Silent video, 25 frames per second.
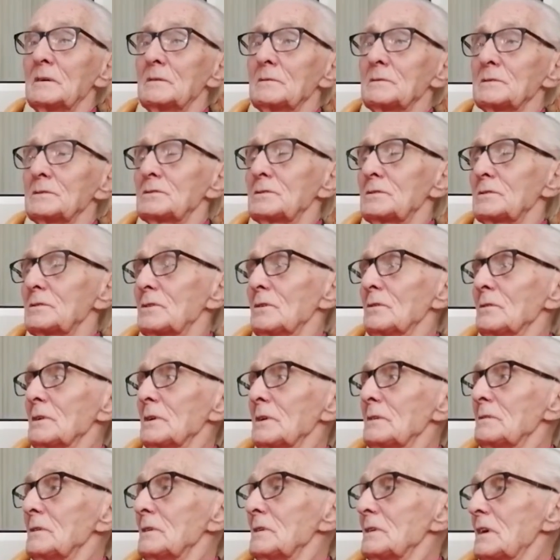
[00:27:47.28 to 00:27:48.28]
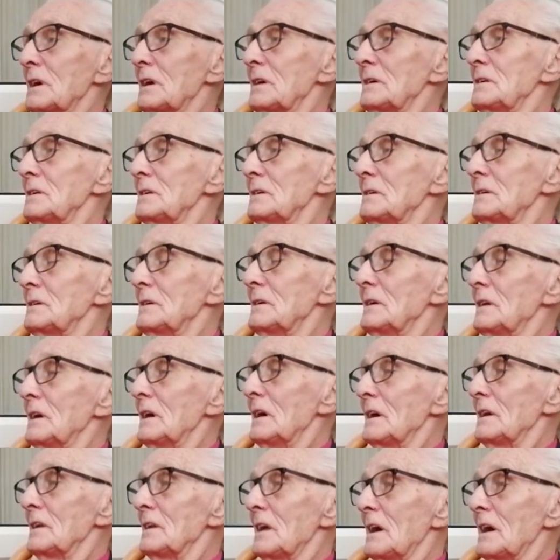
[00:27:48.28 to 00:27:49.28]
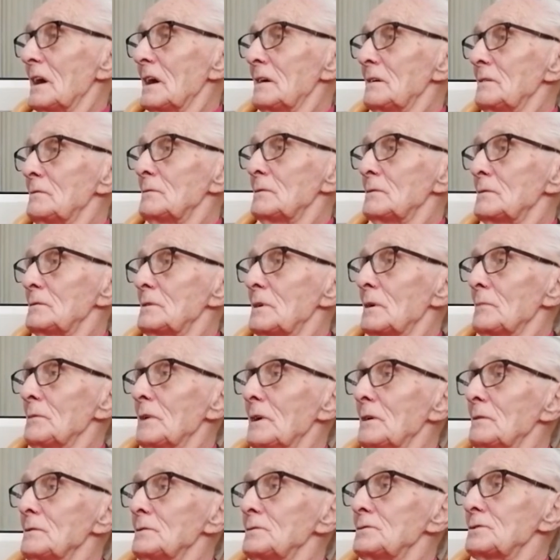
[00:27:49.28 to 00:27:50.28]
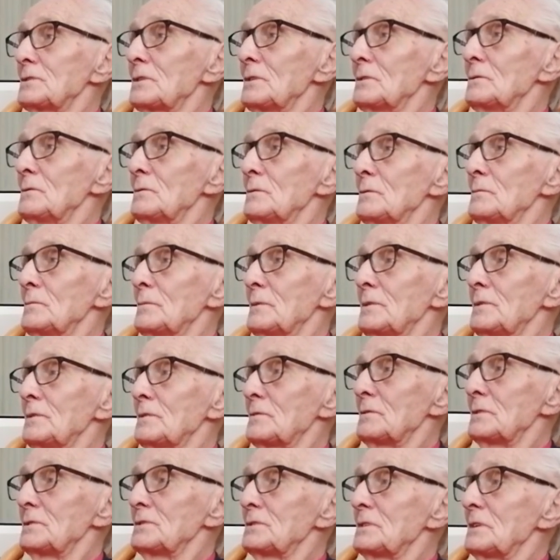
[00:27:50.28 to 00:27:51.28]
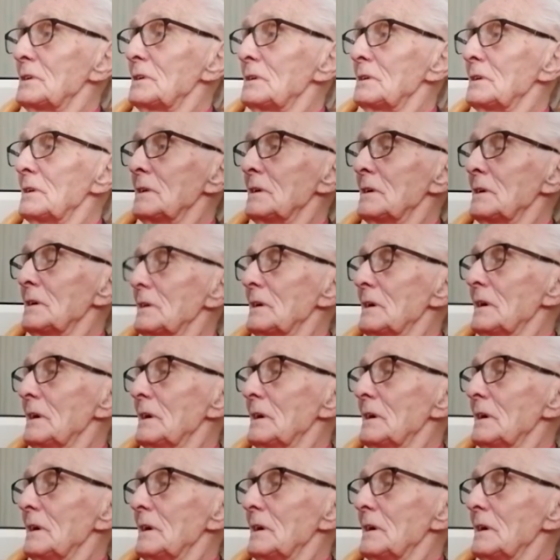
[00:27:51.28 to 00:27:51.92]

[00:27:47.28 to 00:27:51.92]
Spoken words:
was gone out the gate, and Andrew had come out of school with Christine,